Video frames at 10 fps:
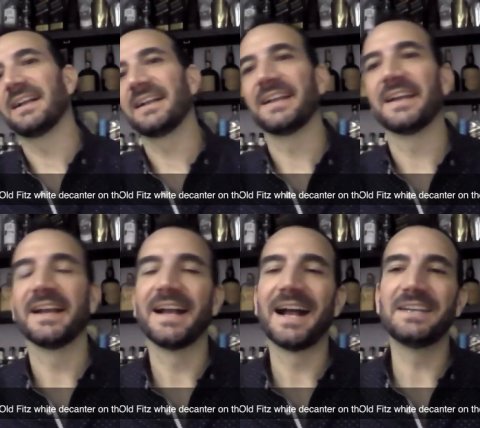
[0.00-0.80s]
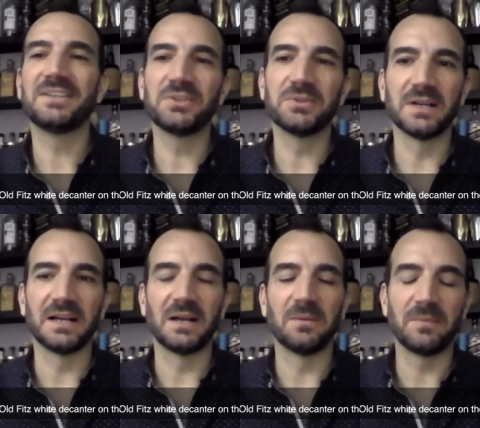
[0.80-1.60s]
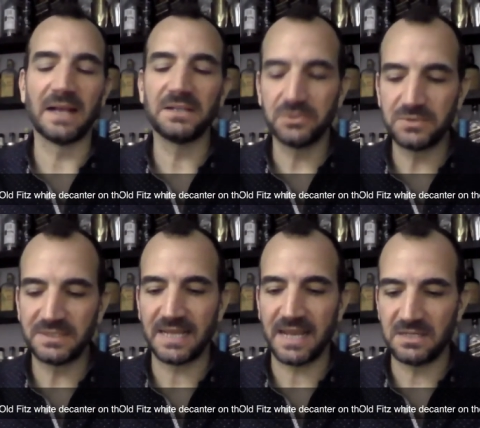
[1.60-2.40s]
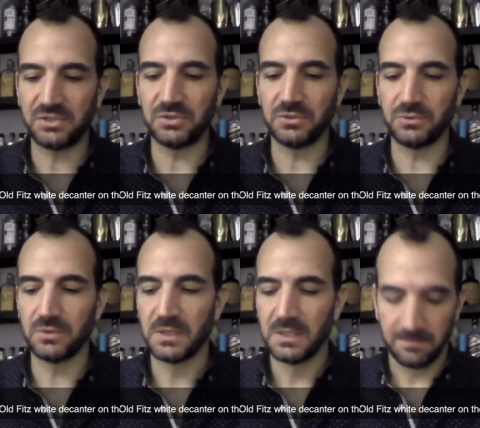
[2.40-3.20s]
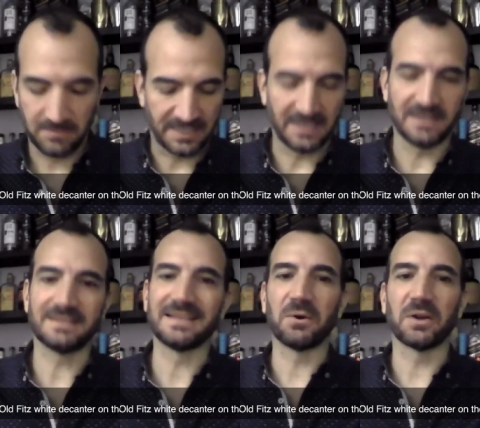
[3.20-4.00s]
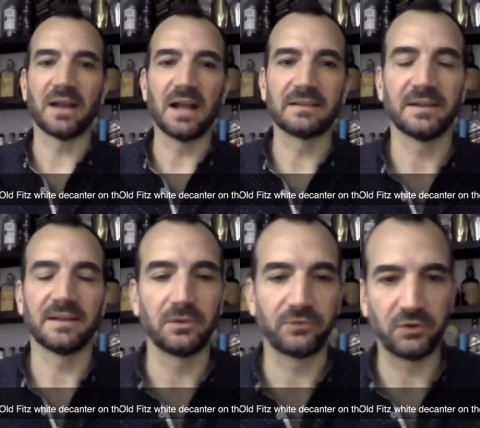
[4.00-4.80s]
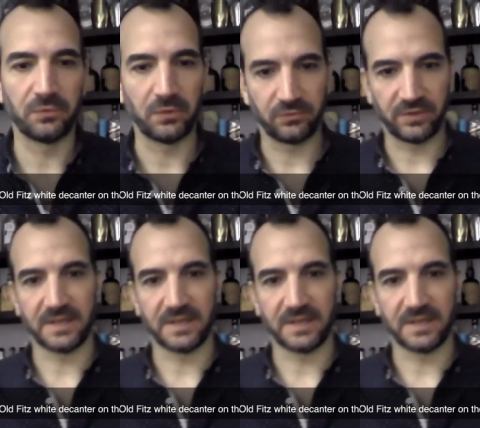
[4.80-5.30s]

Yeah, I do tend to making sour cocktails, you know, those that